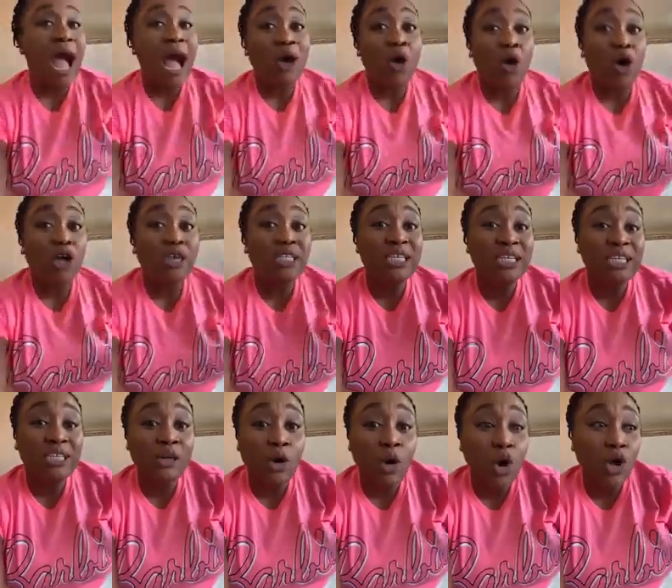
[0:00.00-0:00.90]

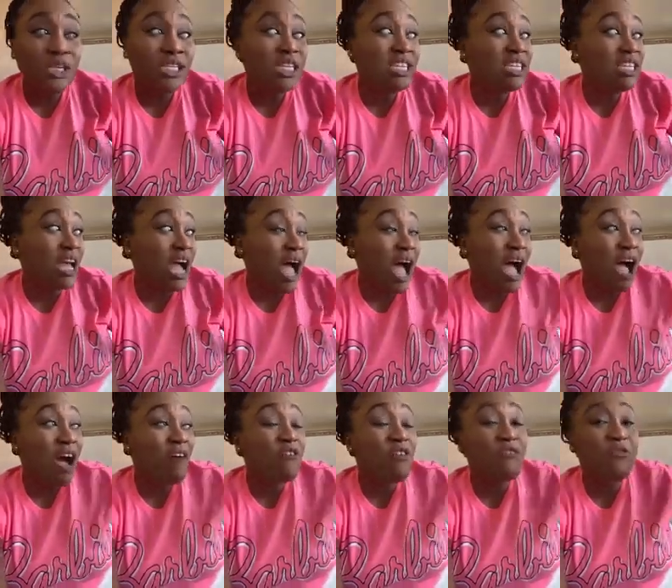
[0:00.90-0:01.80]
and
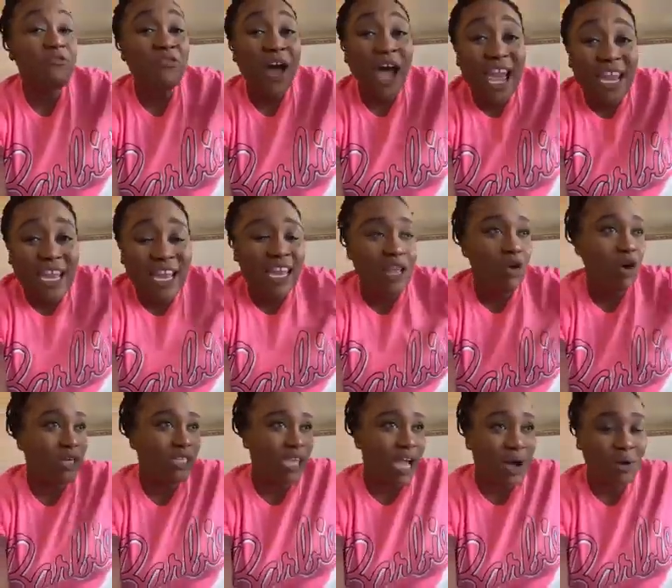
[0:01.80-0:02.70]
after finally
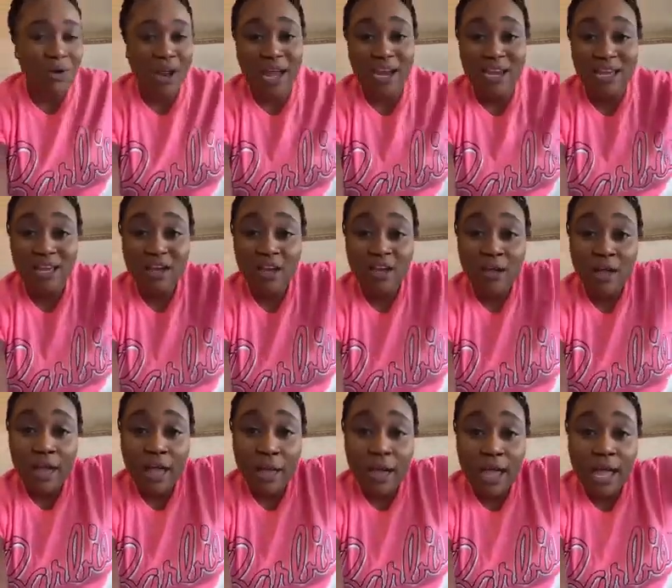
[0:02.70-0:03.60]
or dear cranny
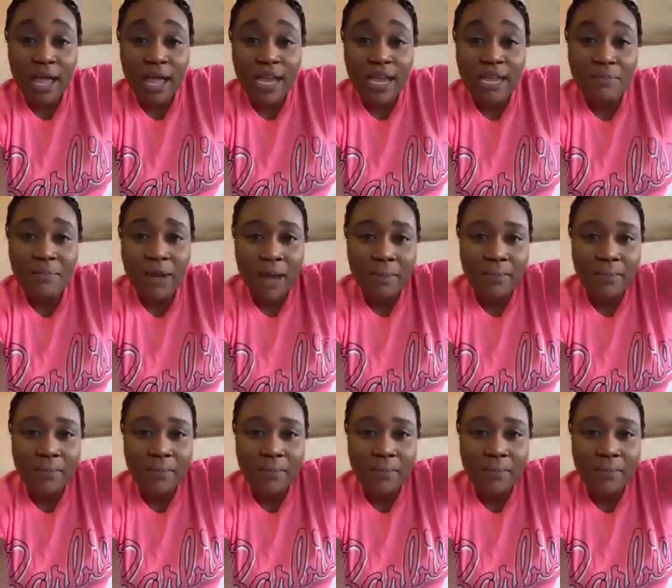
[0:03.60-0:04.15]
any